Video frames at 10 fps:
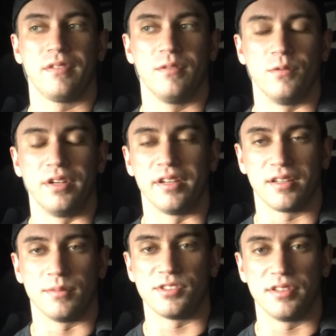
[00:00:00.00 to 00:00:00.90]
when it
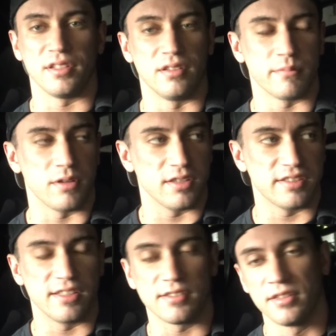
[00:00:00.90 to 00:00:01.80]
comes to the healing
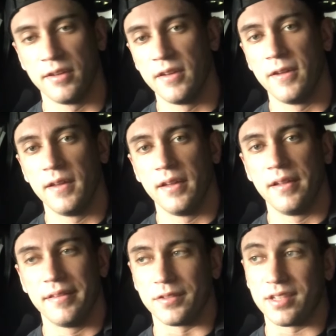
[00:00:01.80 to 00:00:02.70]
process.
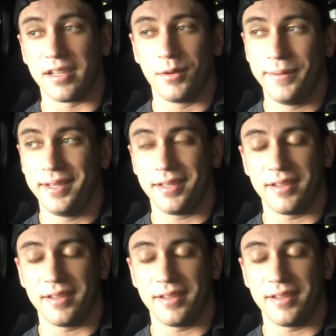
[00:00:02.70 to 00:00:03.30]
The second week,